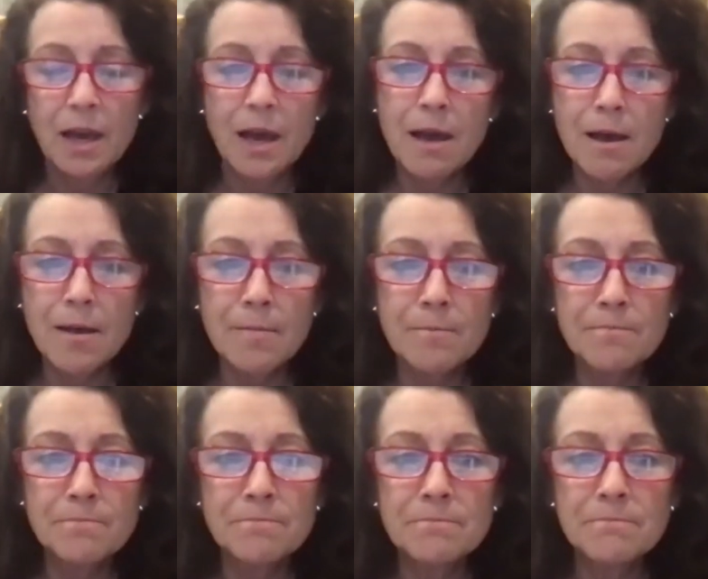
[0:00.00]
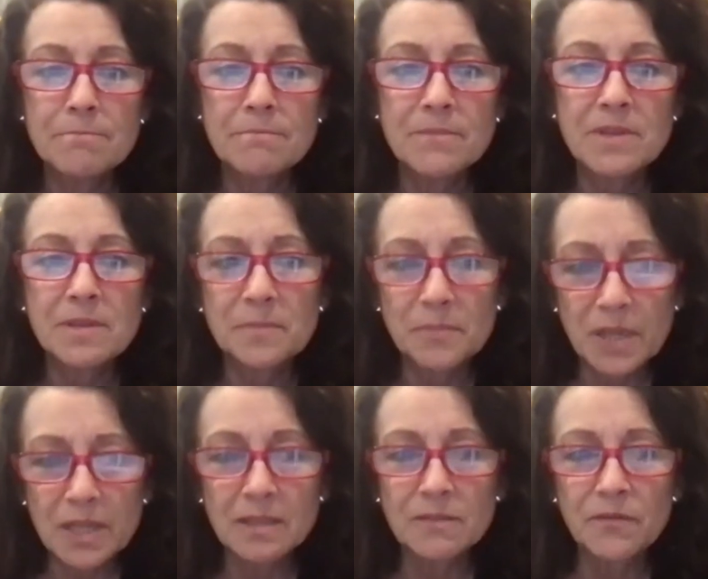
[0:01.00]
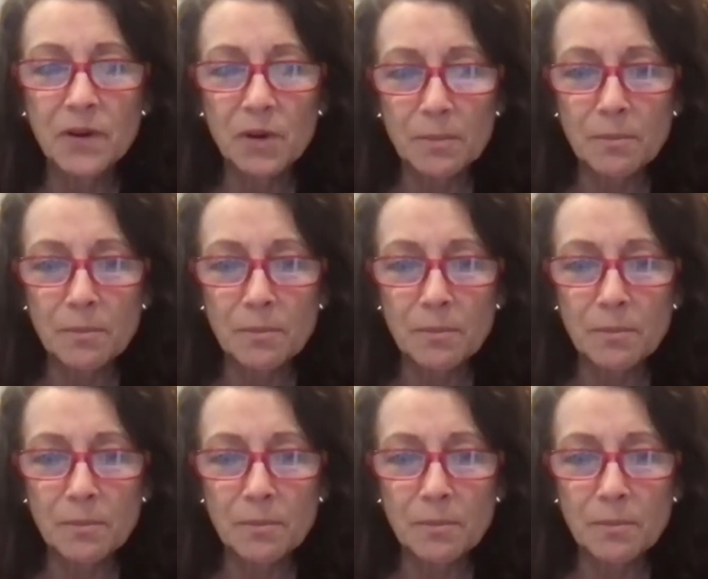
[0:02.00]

But it's very